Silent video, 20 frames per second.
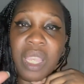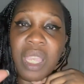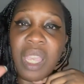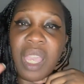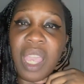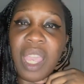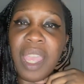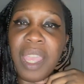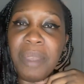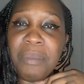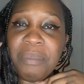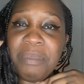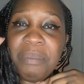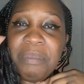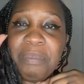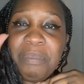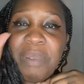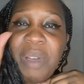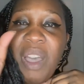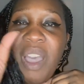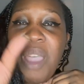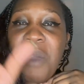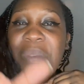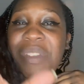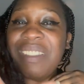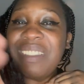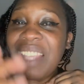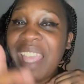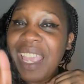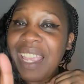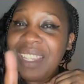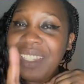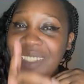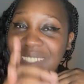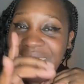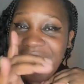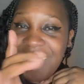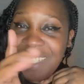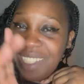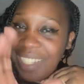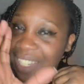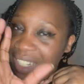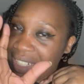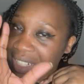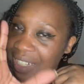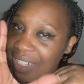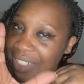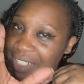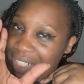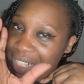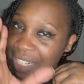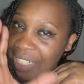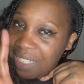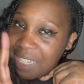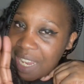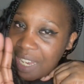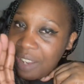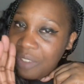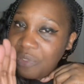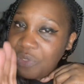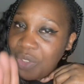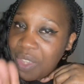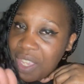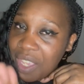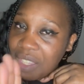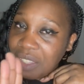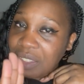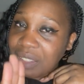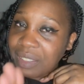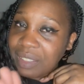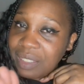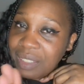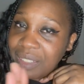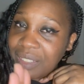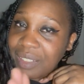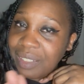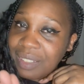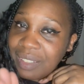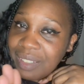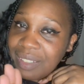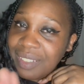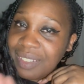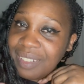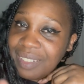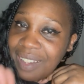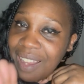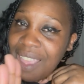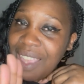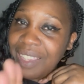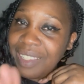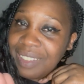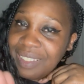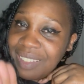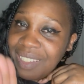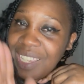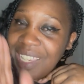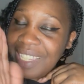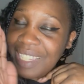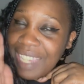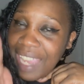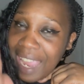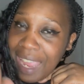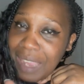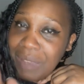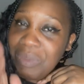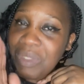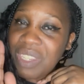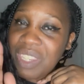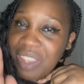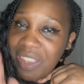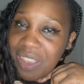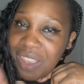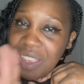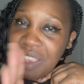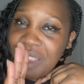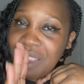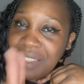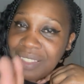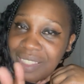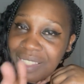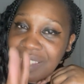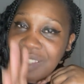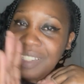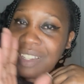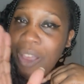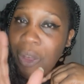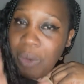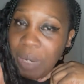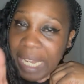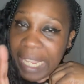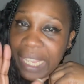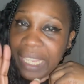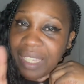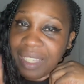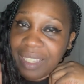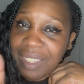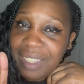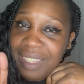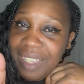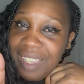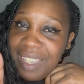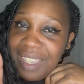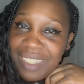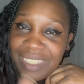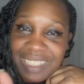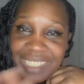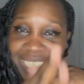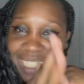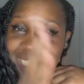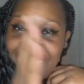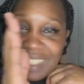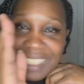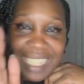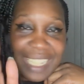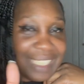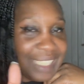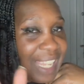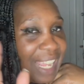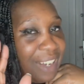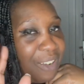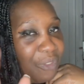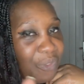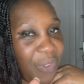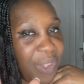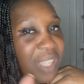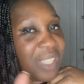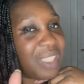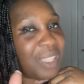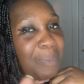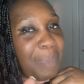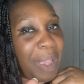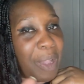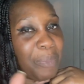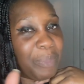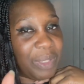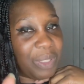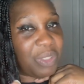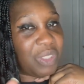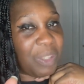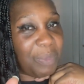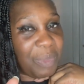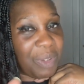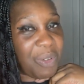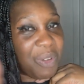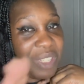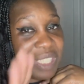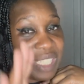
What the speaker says: But I would say Lydia didn't think that at first. Like, it came to her slowly. She didn't think that at first about Milton, because